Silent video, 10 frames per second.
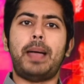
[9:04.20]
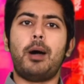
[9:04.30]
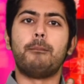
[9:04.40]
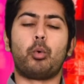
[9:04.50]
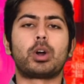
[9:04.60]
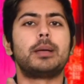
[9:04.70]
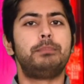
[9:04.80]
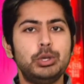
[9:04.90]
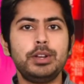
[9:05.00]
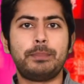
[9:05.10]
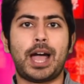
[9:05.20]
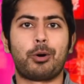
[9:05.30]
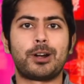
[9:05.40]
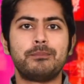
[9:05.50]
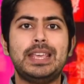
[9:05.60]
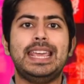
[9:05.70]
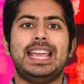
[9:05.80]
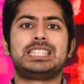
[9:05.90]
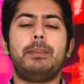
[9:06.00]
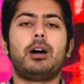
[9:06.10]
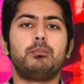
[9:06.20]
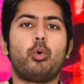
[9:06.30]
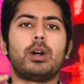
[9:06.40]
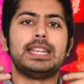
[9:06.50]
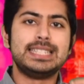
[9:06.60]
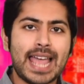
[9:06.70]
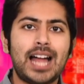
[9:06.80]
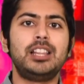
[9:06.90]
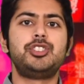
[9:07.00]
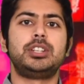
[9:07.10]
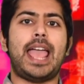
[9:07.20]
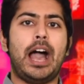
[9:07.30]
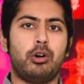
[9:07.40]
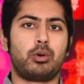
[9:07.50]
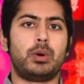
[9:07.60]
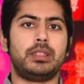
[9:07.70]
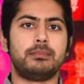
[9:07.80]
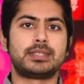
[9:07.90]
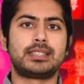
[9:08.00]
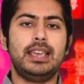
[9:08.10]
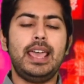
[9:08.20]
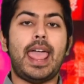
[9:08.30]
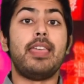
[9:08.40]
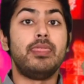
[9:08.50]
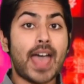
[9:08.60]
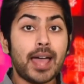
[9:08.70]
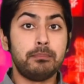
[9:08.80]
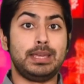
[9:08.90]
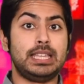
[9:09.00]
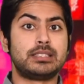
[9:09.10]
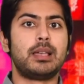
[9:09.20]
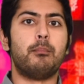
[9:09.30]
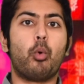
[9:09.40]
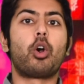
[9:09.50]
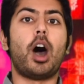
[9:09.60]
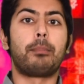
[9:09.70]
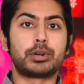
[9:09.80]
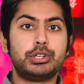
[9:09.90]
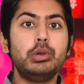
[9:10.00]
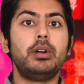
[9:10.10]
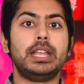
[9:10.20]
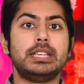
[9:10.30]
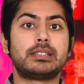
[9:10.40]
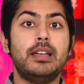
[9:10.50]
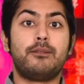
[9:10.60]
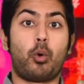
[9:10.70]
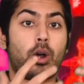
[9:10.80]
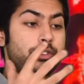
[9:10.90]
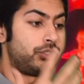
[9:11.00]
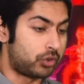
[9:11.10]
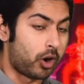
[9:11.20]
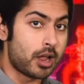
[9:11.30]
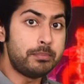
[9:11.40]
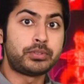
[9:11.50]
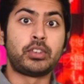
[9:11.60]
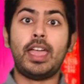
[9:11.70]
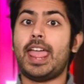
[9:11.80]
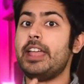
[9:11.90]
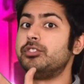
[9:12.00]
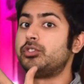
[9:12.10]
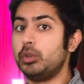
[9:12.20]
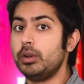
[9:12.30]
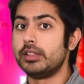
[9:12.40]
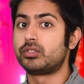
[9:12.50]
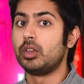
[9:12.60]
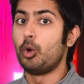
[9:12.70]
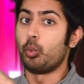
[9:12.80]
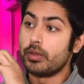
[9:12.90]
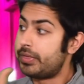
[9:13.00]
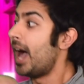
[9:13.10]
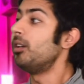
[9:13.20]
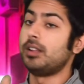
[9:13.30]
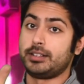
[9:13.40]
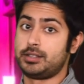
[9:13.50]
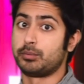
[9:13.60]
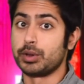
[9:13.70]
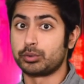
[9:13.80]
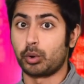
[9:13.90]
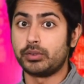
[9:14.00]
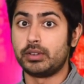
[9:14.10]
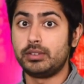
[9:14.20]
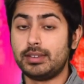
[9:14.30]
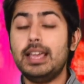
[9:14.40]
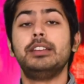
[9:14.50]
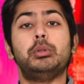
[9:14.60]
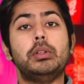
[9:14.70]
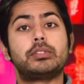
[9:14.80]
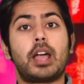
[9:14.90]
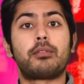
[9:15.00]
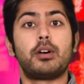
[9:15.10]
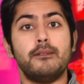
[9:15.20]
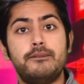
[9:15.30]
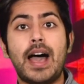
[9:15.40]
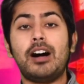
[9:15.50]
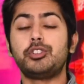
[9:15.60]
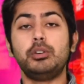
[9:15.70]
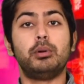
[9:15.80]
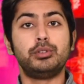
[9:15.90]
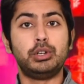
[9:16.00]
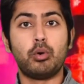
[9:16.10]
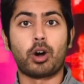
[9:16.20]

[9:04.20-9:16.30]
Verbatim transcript: about more computing power. It's about more intelligent algorithms. And that means more opportunities for startups and students without lots of resources to discover valuable new